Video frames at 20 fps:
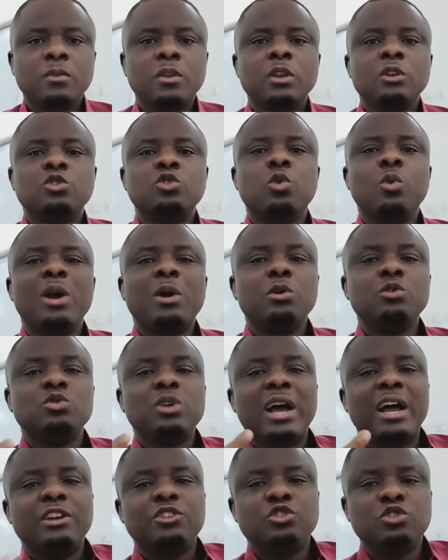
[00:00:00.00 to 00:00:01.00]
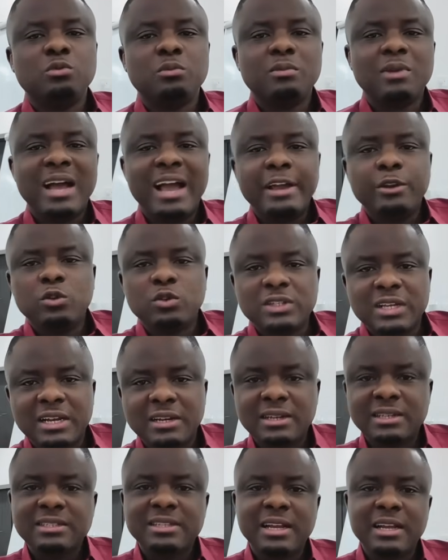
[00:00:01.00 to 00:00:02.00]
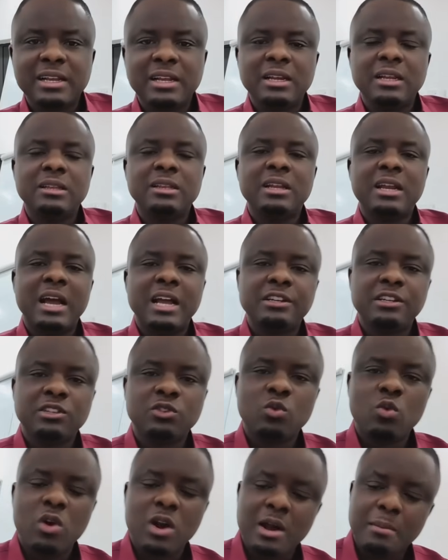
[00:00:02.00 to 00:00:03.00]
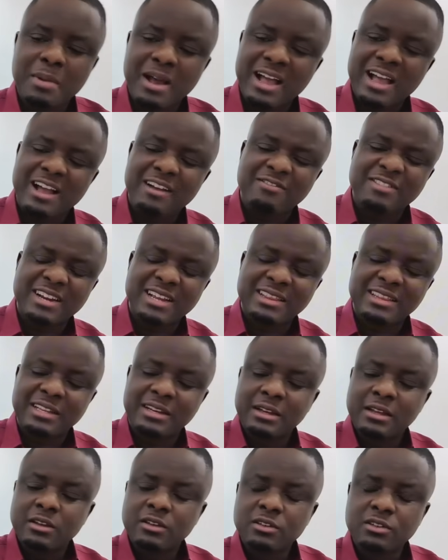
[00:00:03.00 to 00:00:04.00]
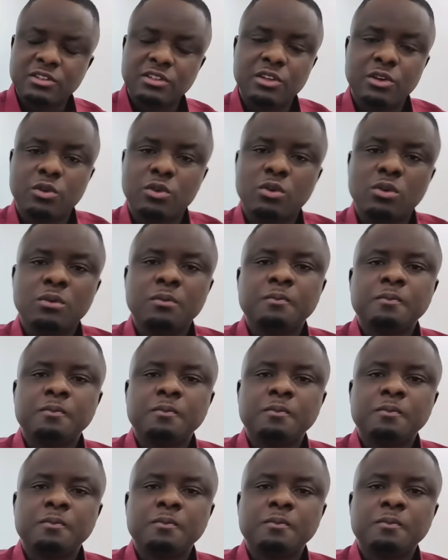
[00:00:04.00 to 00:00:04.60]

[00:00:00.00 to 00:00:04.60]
So we're going to assume I don't understand anything. I just woke up, I have nothing, zero.